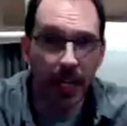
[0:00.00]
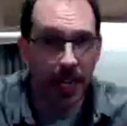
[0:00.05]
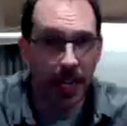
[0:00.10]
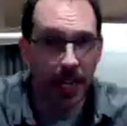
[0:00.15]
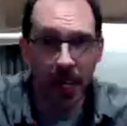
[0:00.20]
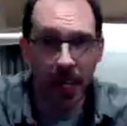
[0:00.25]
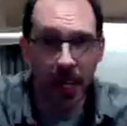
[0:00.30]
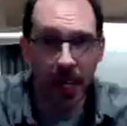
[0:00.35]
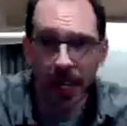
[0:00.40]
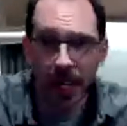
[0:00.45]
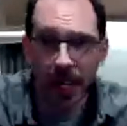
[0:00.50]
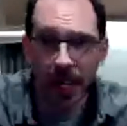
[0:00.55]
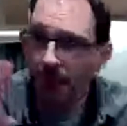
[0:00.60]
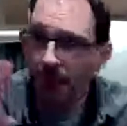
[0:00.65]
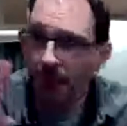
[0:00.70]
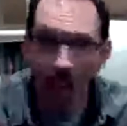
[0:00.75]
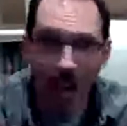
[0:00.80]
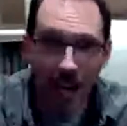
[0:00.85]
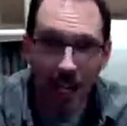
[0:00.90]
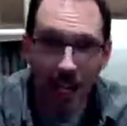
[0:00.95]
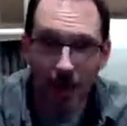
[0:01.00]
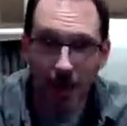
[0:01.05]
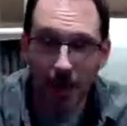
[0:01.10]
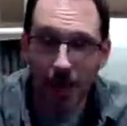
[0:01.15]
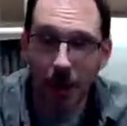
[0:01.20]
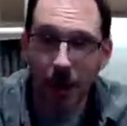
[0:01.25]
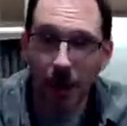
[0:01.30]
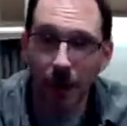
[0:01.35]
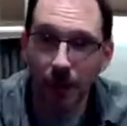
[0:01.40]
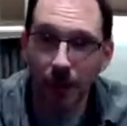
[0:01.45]
and this is not going to be
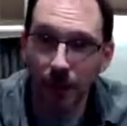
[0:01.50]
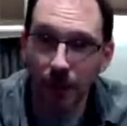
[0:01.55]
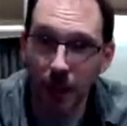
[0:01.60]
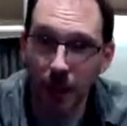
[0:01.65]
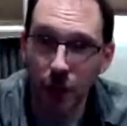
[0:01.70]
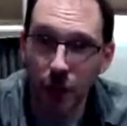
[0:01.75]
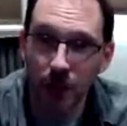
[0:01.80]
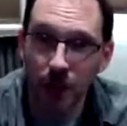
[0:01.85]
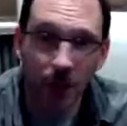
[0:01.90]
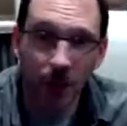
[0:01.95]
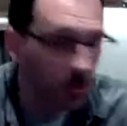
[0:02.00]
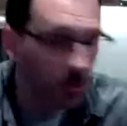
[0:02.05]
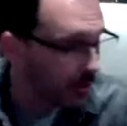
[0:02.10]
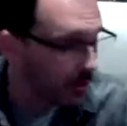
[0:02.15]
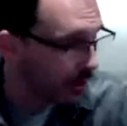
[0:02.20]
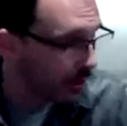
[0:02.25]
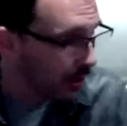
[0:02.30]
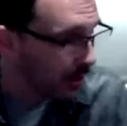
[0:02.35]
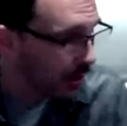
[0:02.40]
a part of the sessions,